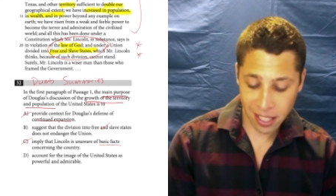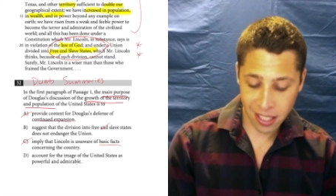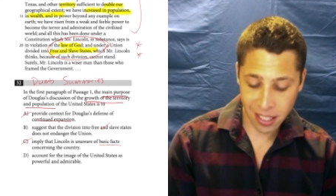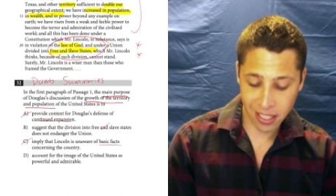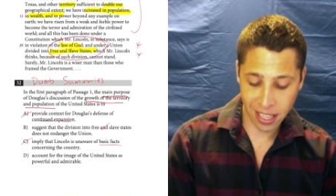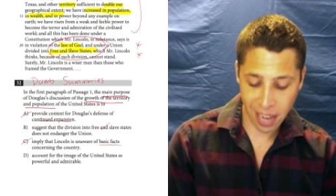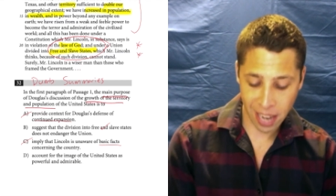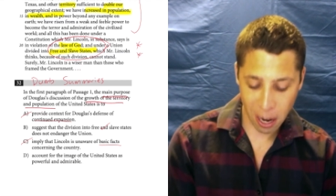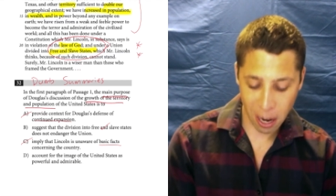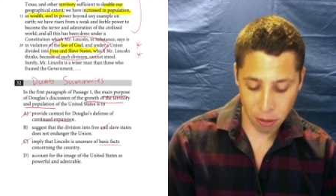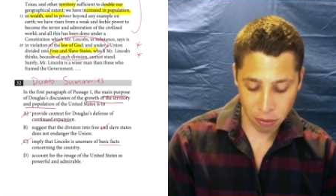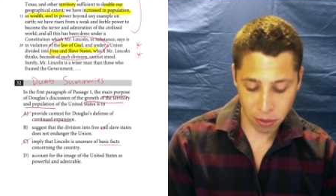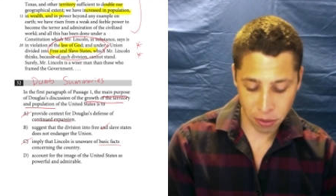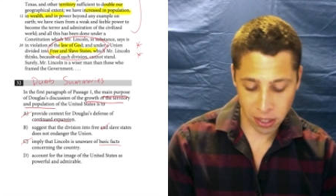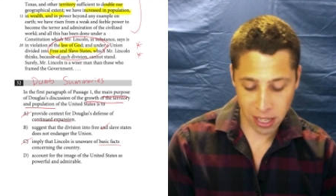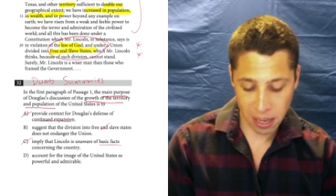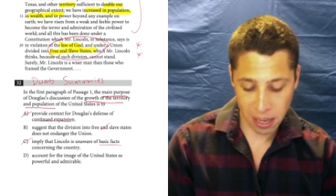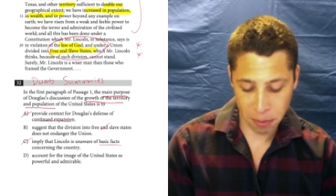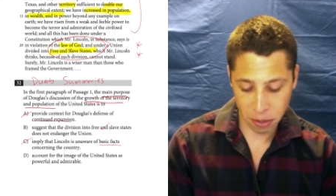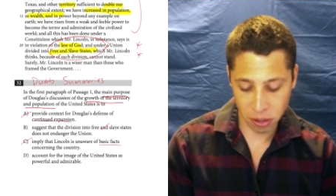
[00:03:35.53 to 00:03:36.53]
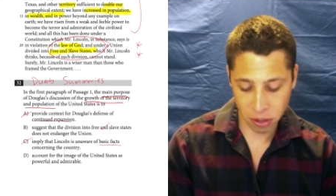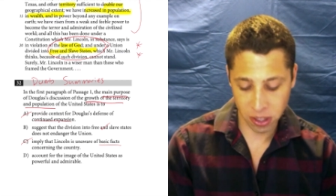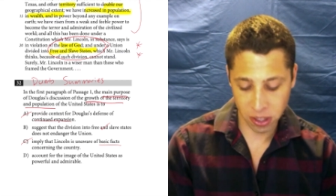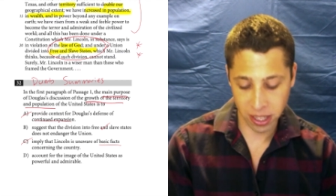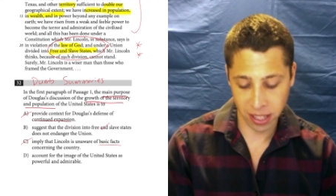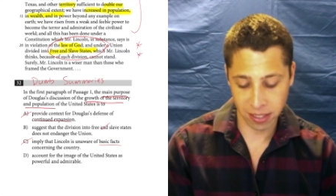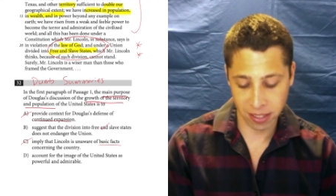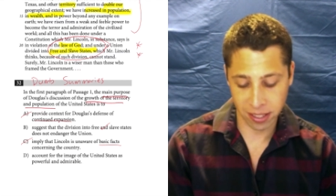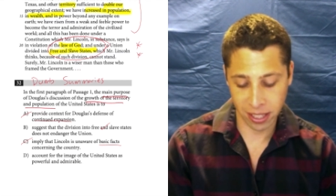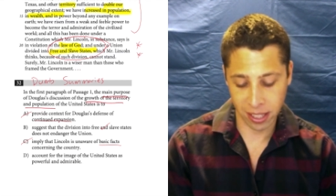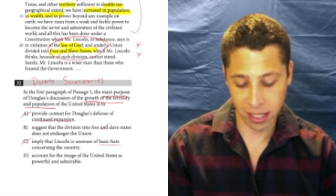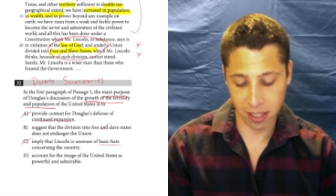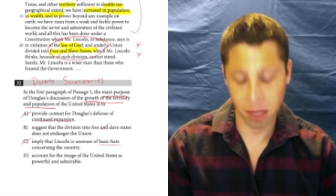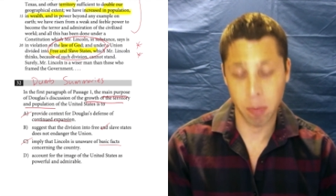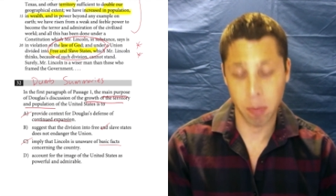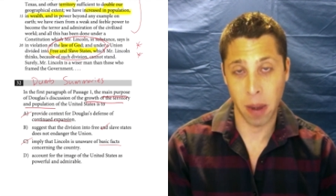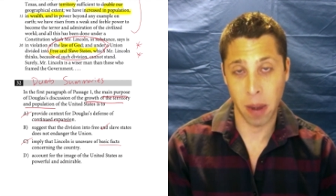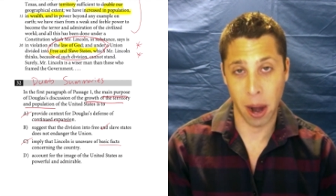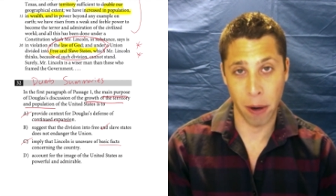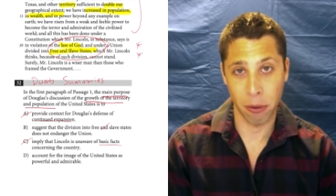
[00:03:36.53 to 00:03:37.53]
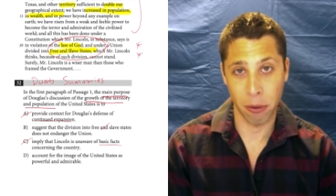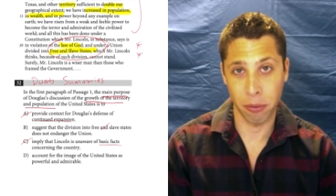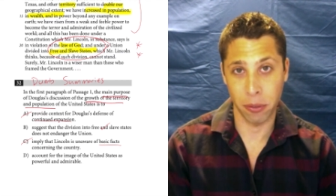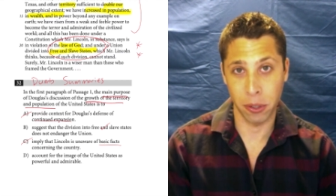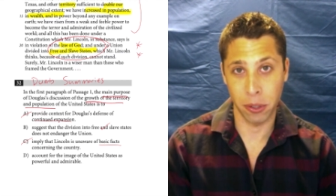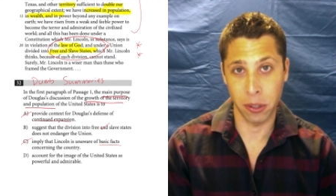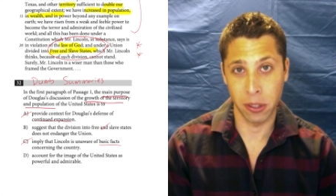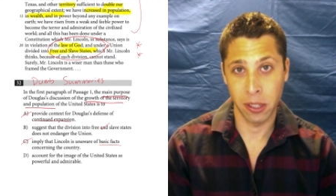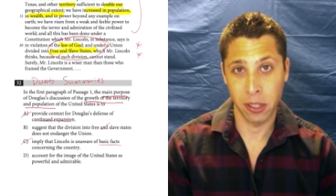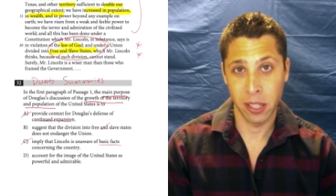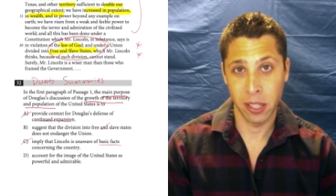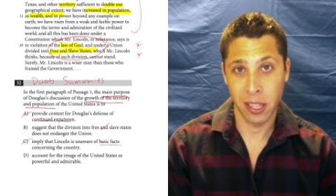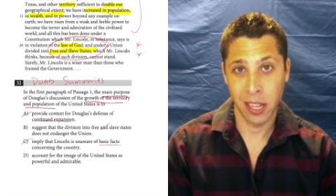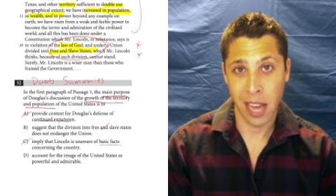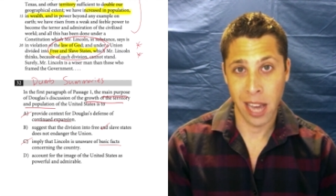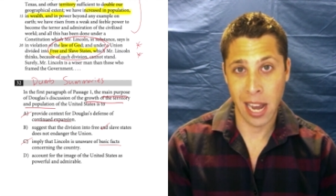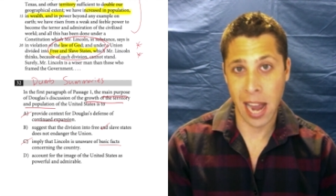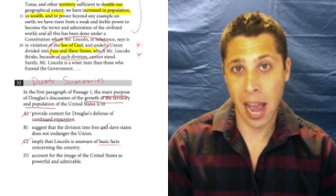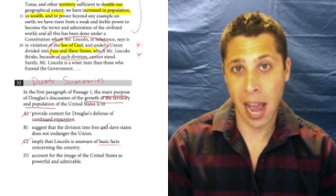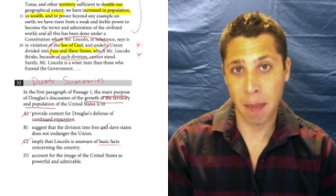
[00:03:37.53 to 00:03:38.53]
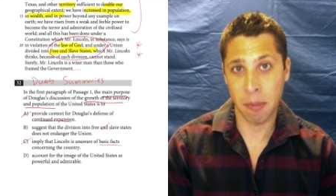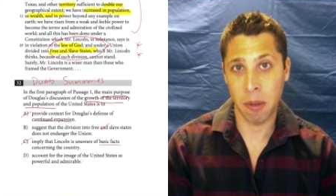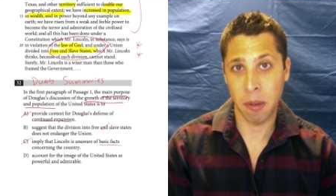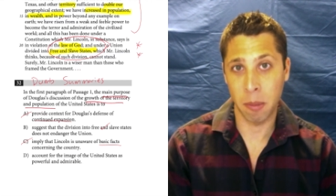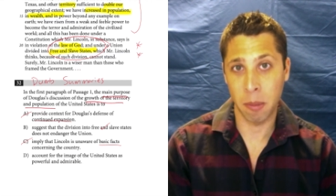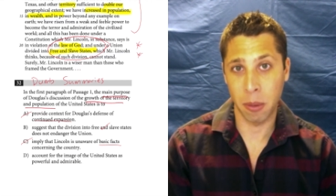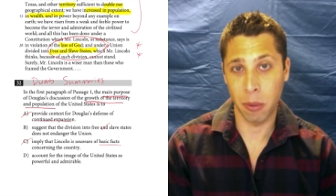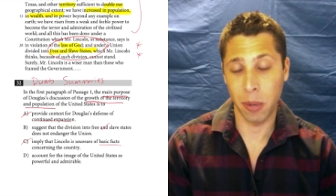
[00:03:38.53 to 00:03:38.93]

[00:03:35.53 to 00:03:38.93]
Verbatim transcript: Account for the image of the United States as powerful and admirable.